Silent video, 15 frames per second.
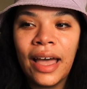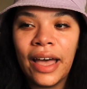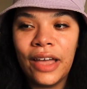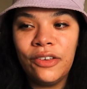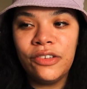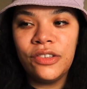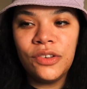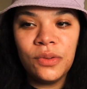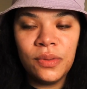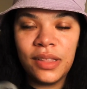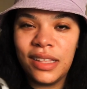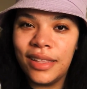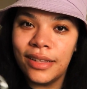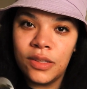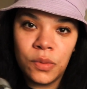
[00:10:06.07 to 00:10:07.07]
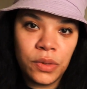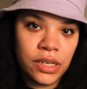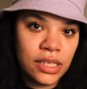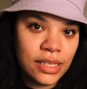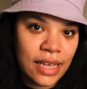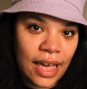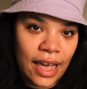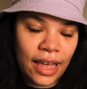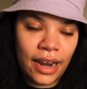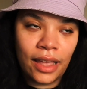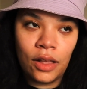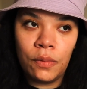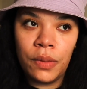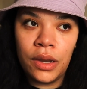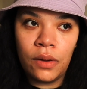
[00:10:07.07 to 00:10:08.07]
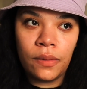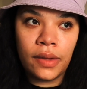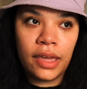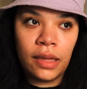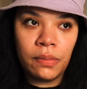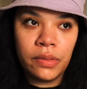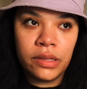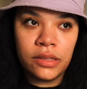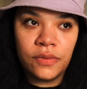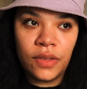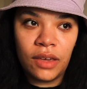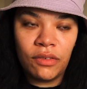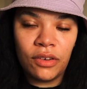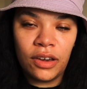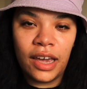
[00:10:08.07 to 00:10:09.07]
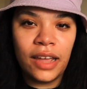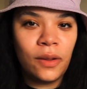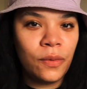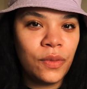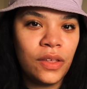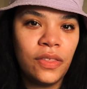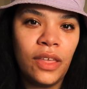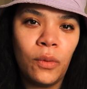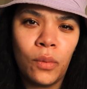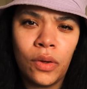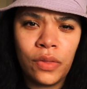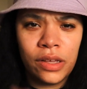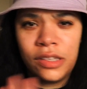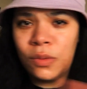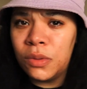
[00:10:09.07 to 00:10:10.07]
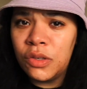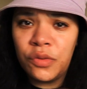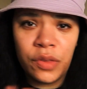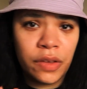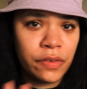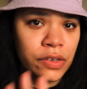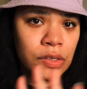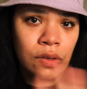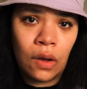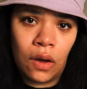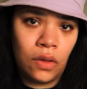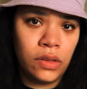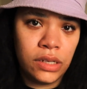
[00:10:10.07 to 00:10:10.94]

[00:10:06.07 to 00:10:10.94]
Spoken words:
I just don't think that's where it's at. I hope they don't keep this flavor. I don't think they will. They switch flavors all the